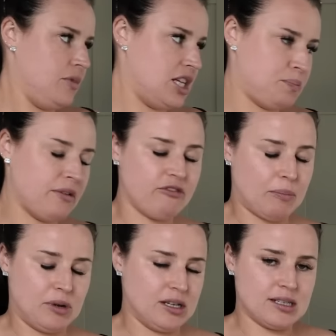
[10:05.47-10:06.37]
it's been
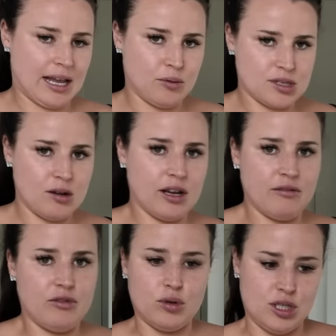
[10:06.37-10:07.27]
fabulous. Like we're so looking
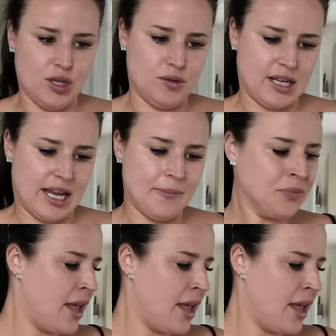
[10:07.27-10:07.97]
forward to using it.